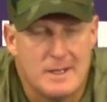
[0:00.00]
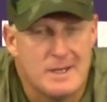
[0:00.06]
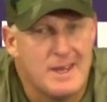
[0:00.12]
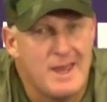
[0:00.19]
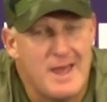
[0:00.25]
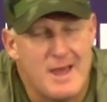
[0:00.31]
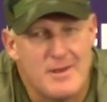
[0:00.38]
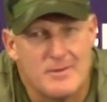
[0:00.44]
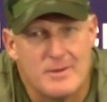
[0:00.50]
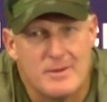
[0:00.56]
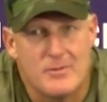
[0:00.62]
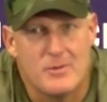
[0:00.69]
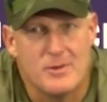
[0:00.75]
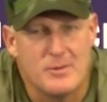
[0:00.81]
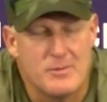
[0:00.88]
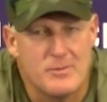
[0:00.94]
Yeah,
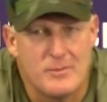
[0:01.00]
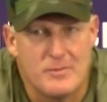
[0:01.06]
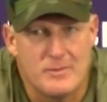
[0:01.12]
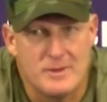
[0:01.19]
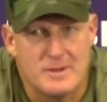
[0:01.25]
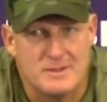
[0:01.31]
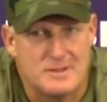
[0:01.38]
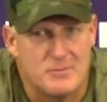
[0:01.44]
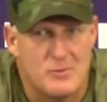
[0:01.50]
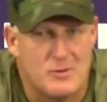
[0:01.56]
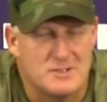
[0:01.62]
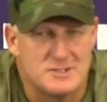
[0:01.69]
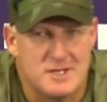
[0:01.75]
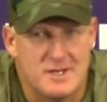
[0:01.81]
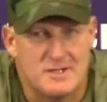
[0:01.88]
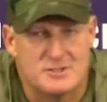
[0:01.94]
we it,
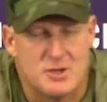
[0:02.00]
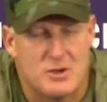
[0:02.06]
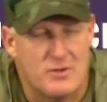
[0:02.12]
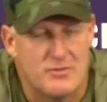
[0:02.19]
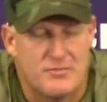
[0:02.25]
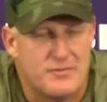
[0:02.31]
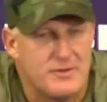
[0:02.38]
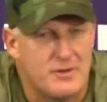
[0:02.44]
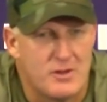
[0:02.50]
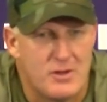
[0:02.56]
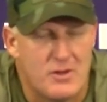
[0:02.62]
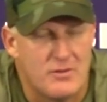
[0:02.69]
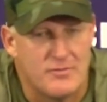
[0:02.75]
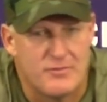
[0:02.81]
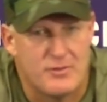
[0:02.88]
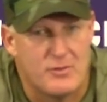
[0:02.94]
once again, it's all the feel,
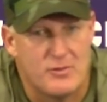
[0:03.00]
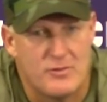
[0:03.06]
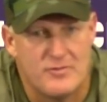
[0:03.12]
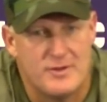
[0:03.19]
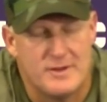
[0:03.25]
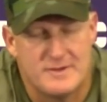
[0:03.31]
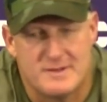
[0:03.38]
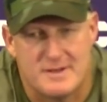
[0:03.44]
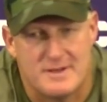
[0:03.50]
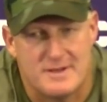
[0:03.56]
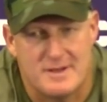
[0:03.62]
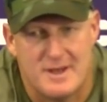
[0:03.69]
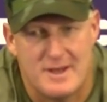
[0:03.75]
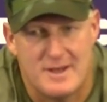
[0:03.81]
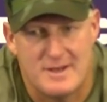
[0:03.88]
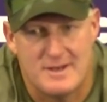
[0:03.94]
all the flow of it, and
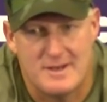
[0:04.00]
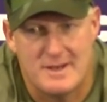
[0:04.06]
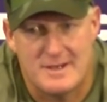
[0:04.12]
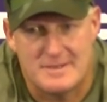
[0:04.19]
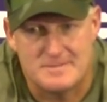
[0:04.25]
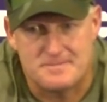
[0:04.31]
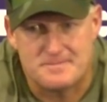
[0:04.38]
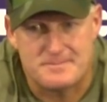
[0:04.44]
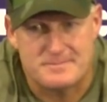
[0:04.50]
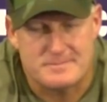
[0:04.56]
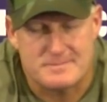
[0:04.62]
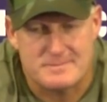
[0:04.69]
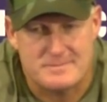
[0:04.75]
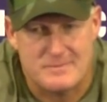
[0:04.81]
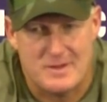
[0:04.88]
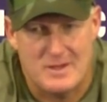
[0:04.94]
and um,
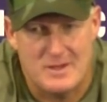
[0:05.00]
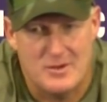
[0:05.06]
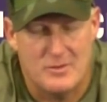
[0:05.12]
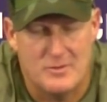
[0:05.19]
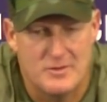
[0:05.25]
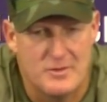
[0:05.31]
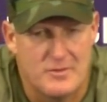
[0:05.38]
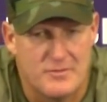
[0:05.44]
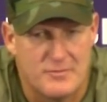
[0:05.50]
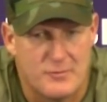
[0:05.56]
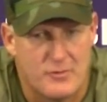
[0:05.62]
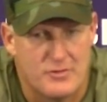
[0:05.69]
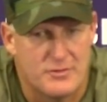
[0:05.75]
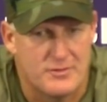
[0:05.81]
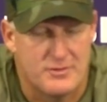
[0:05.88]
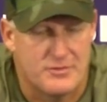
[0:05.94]
you know, you're
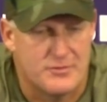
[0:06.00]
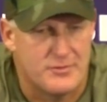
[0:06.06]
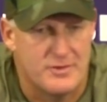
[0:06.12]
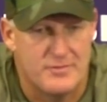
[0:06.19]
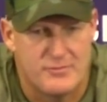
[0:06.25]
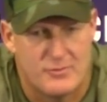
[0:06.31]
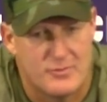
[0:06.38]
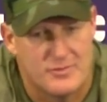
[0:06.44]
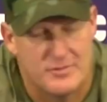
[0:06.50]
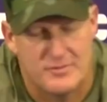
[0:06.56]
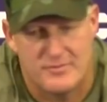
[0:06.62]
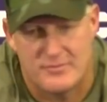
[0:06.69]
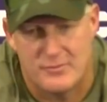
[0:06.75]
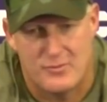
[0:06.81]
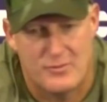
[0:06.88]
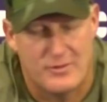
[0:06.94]
fourth and three, fourth and
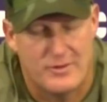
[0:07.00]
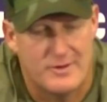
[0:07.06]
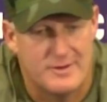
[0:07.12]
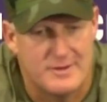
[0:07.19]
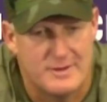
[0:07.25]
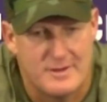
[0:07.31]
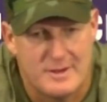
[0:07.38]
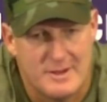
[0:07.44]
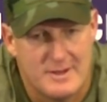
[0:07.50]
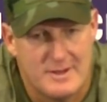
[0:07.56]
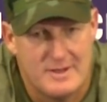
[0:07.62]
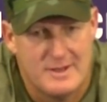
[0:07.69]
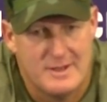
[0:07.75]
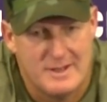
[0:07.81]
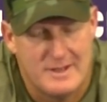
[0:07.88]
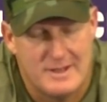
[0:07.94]
four, and
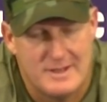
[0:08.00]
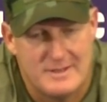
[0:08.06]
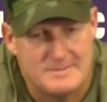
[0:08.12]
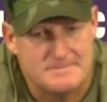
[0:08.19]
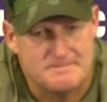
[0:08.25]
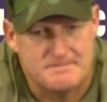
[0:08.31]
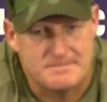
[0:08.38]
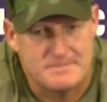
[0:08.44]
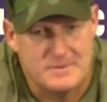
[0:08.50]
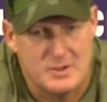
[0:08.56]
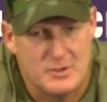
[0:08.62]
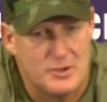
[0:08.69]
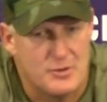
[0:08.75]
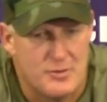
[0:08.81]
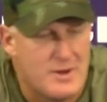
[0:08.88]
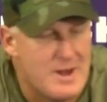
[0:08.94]
um, you,
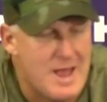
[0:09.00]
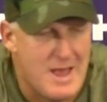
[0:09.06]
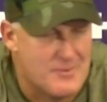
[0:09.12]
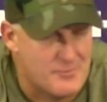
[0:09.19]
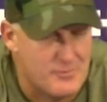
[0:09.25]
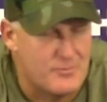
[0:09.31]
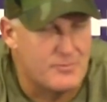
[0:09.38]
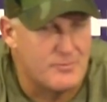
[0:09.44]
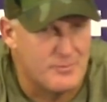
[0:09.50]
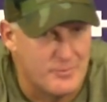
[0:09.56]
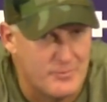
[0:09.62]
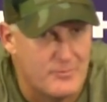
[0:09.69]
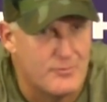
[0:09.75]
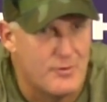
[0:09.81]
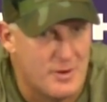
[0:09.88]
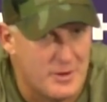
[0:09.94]
you're not r
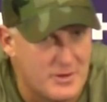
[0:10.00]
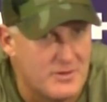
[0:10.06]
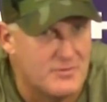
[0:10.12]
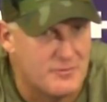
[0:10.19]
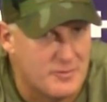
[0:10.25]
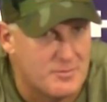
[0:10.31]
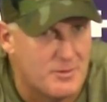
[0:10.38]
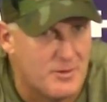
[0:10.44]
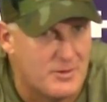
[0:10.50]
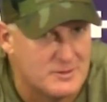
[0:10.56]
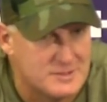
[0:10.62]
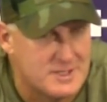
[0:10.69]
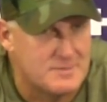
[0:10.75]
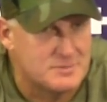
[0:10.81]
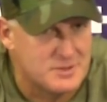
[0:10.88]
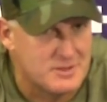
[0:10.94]
running the football
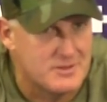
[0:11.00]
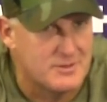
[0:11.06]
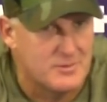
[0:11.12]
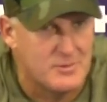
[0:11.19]
exceptionally